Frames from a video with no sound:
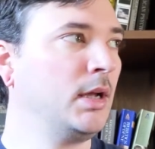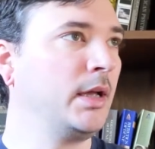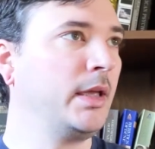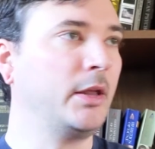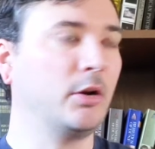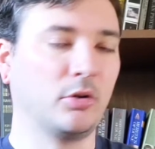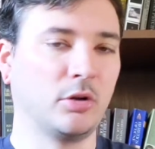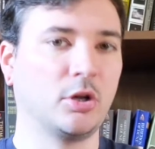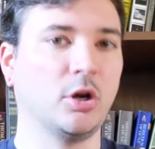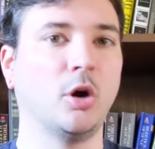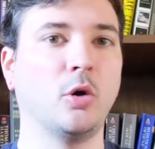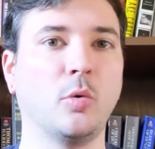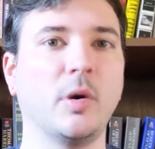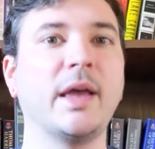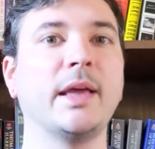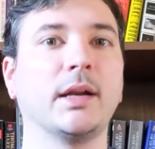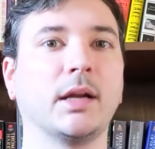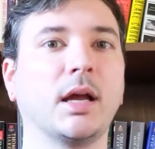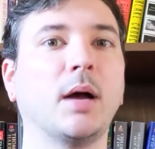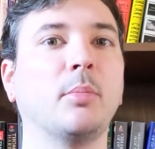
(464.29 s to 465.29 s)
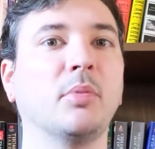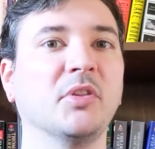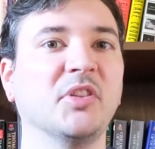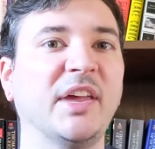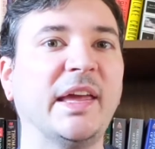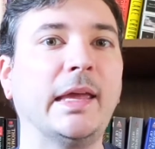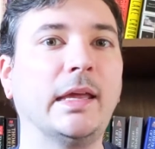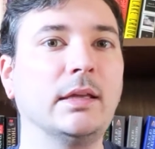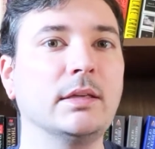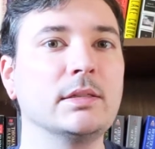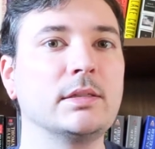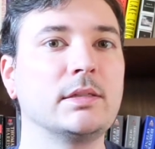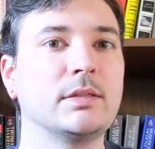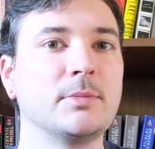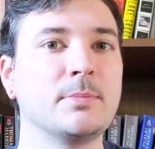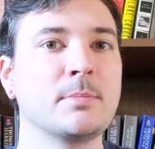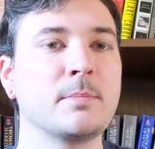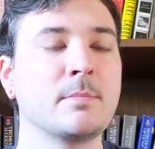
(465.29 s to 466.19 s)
it'll go away in a couple days.